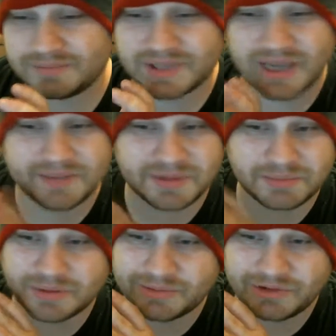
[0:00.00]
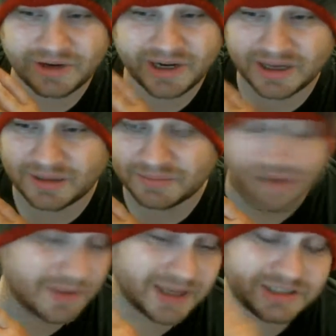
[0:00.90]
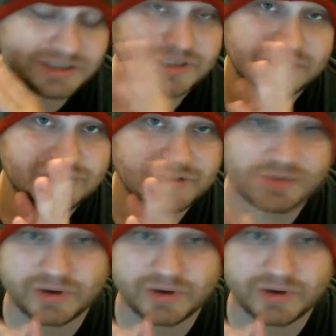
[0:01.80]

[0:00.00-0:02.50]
Captain Boomerang, I'm actually just interested